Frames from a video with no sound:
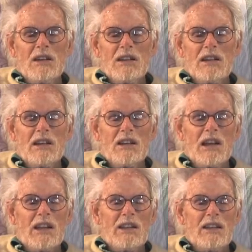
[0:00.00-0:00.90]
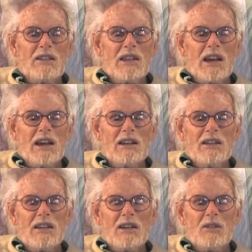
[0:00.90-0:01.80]
get, a, get the
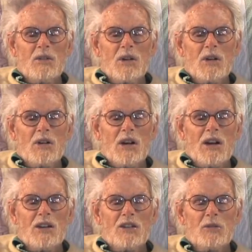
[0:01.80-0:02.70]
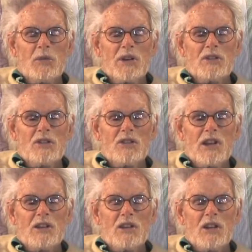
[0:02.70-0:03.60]
idea of where artists' pictures
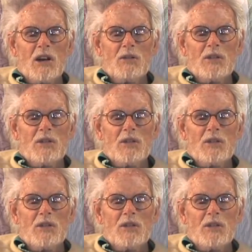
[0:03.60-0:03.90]
ended up.